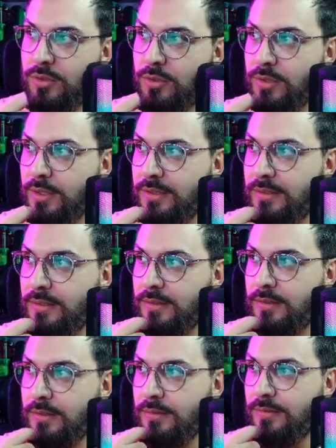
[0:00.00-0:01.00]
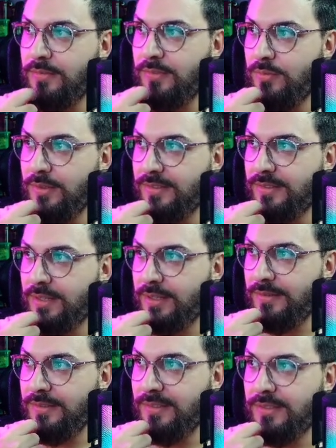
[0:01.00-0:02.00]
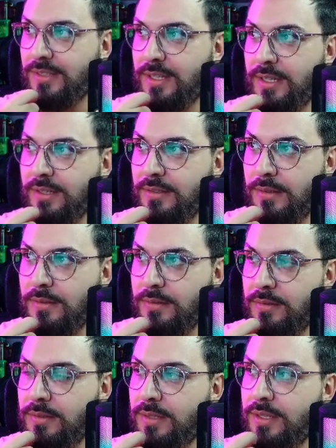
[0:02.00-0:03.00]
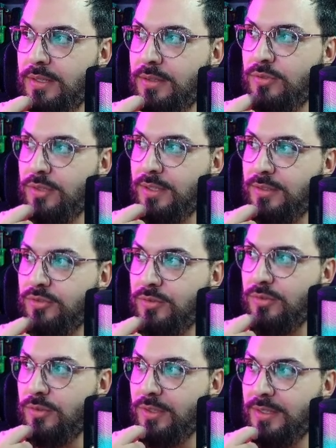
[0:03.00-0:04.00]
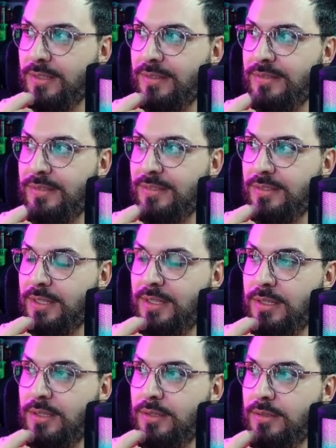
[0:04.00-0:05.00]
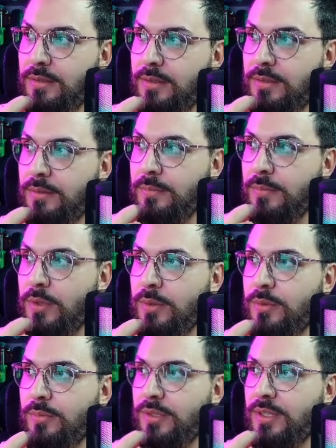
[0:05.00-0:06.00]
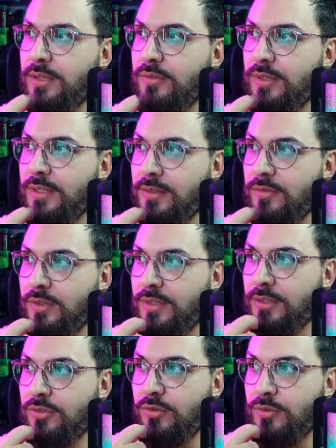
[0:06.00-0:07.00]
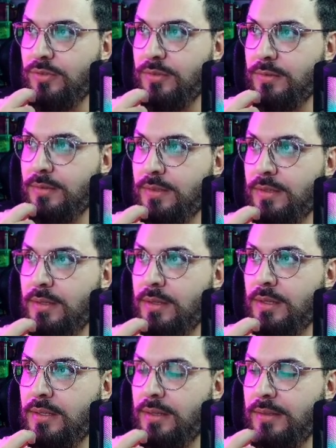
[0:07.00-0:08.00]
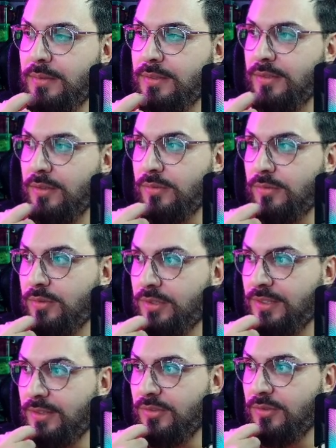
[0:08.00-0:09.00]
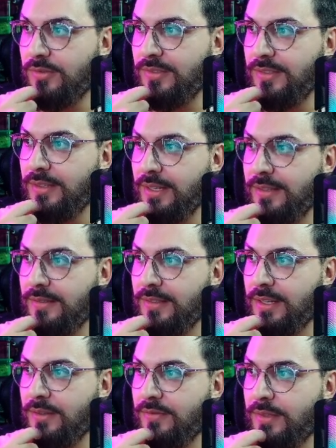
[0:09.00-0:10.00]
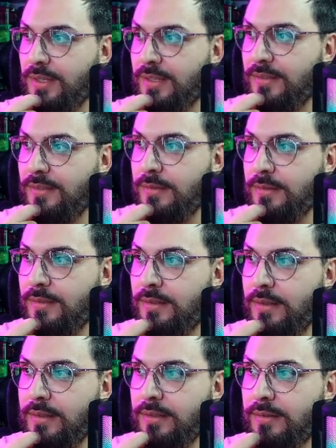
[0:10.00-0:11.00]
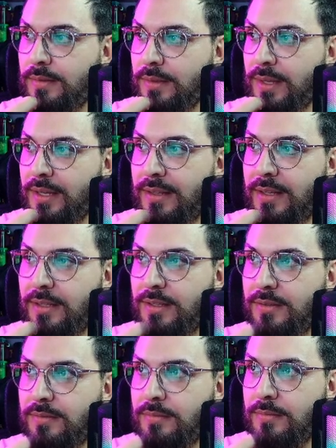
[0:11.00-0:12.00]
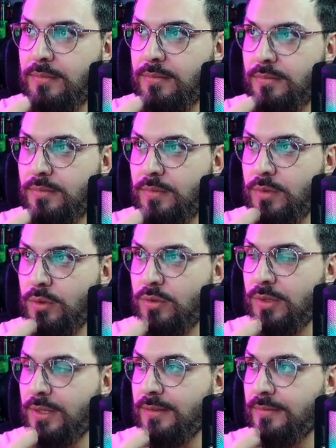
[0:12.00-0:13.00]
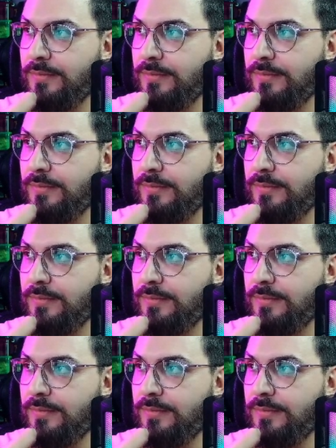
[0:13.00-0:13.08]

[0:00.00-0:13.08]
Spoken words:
All right. So it's not this guy, not in credentials. Okay, it's this guy here. Probably I create credentials. Let's go. Credentials, select the ALF client. ID, all right.